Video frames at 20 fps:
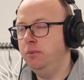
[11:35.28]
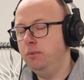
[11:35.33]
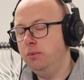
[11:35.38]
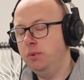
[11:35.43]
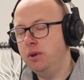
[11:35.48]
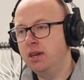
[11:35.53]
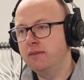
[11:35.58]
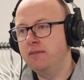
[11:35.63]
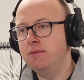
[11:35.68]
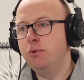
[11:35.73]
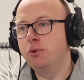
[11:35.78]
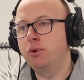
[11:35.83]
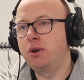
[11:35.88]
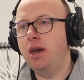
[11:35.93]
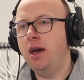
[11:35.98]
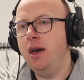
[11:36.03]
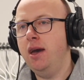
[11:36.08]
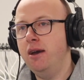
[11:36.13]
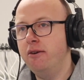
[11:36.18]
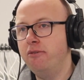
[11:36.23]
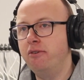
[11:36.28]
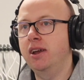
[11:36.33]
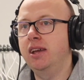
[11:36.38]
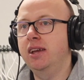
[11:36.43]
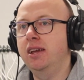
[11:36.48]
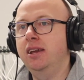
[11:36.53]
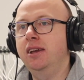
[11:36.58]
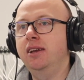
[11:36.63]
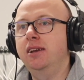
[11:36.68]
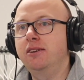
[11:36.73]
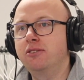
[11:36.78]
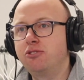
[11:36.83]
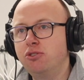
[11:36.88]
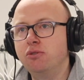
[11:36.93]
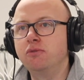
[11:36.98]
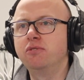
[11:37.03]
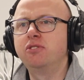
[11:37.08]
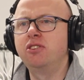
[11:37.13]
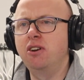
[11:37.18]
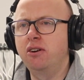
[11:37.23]
give a more caring
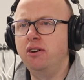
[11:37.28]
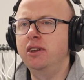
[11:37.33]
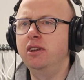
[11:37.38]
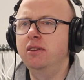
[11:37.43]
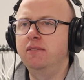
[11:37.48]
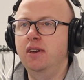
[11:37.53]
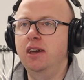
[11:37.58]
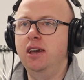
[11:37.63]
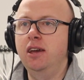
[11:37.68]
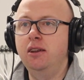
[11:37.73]
sort of side of it,